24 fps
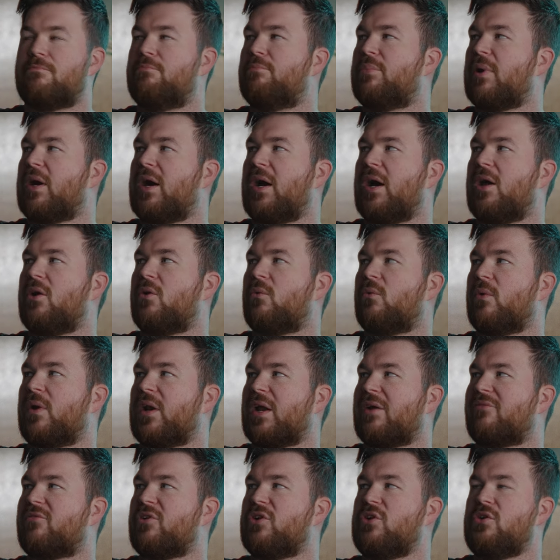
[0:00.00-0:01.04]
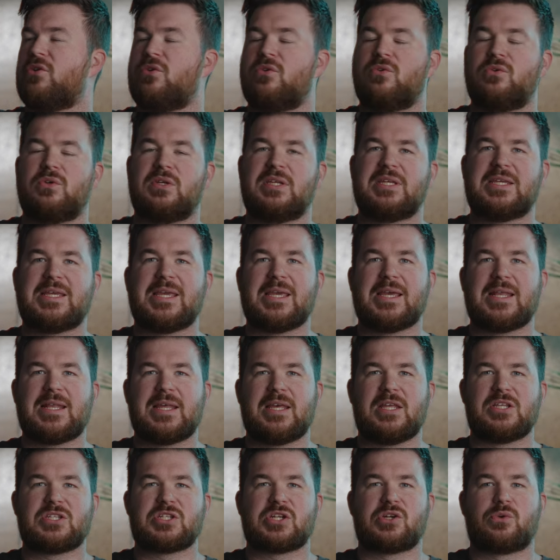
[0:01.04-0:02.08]
But whenever you get
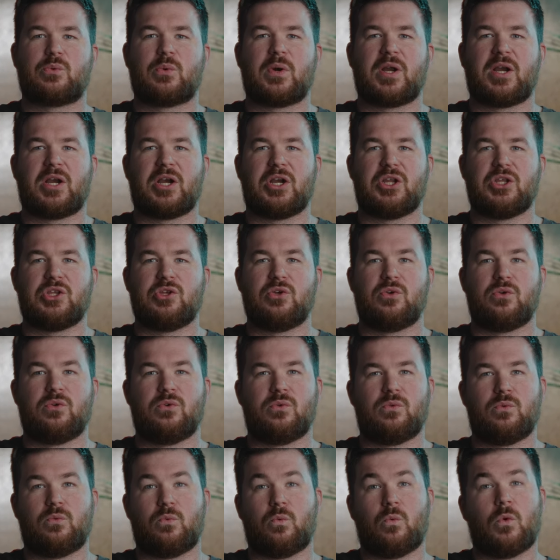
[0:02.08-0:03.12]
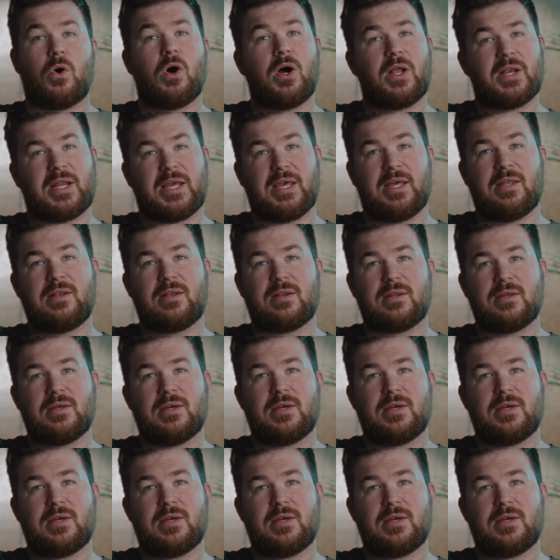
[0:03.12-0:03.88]
it to where you want it,